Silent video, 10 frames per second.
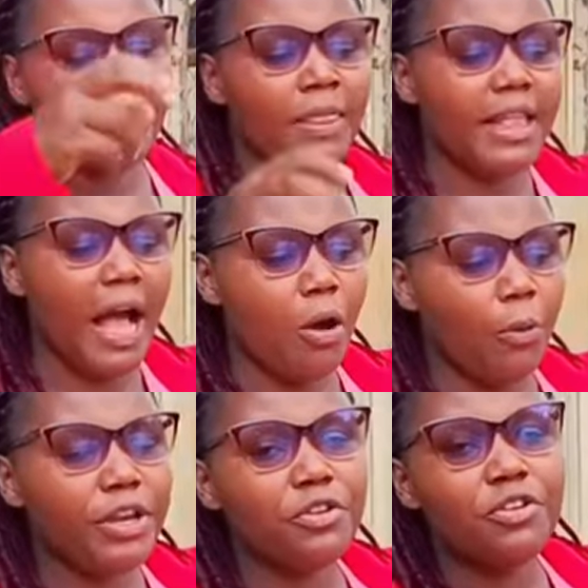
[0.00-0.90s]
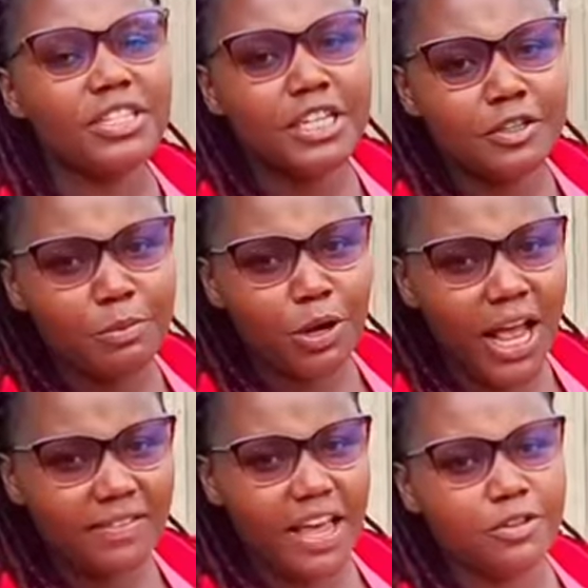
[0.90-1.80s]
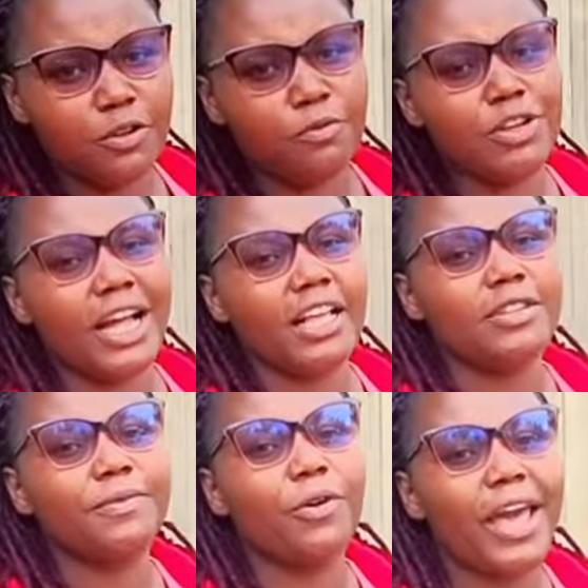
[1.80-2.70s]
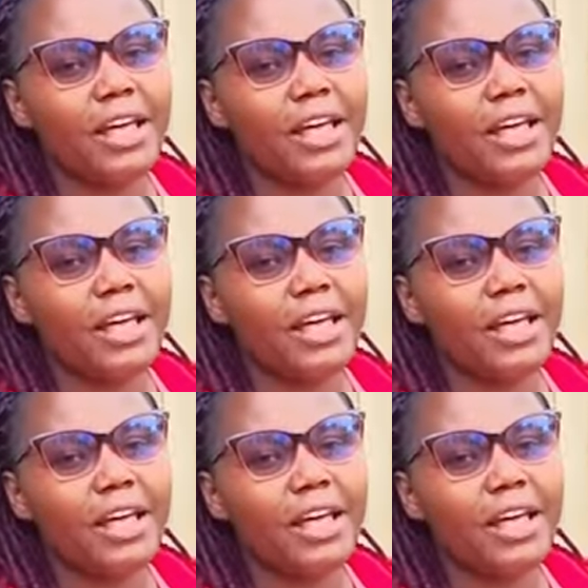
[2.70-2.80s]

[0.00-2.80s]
Now when you use this smaller size of drinkers for